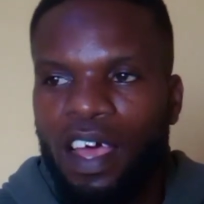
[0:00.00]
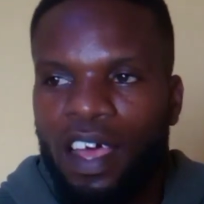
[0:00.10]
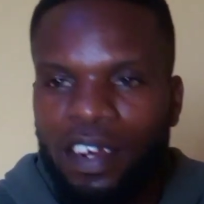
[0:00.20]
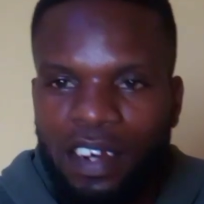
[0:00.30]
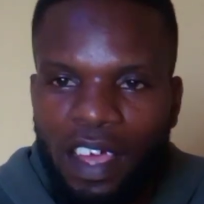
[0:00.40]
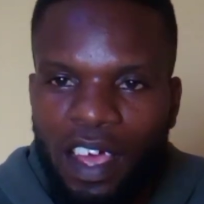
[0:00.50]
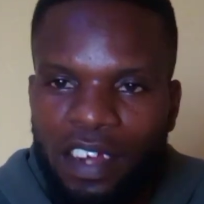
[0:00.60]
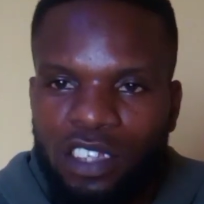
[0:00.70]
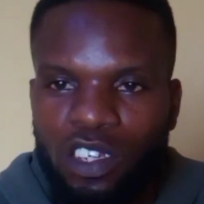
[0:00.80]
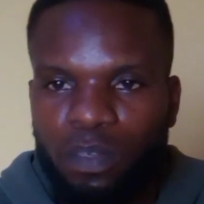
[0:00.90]

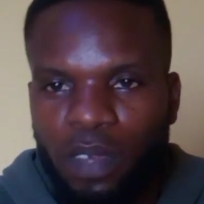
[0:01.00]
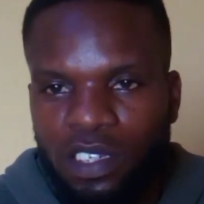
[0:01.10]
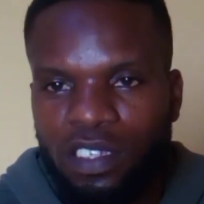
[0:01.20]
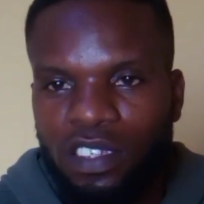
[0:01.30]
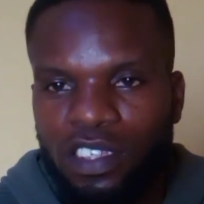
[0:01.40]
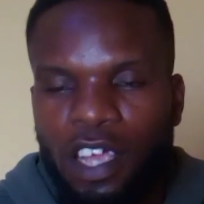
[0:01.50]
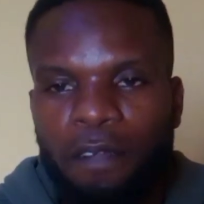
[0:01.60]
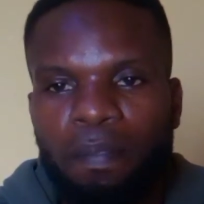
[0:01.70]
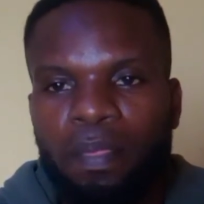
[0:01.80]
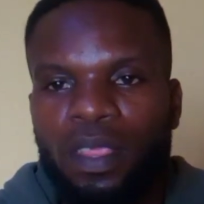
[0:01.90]
the suspension
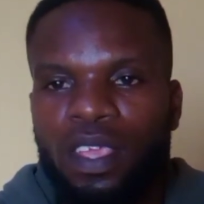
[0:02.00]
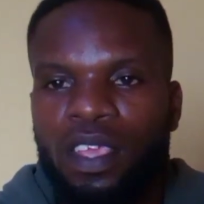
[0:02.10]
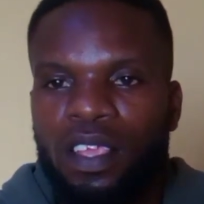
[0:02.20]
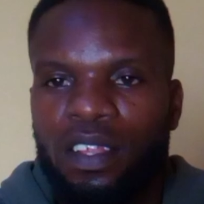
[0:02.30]
system,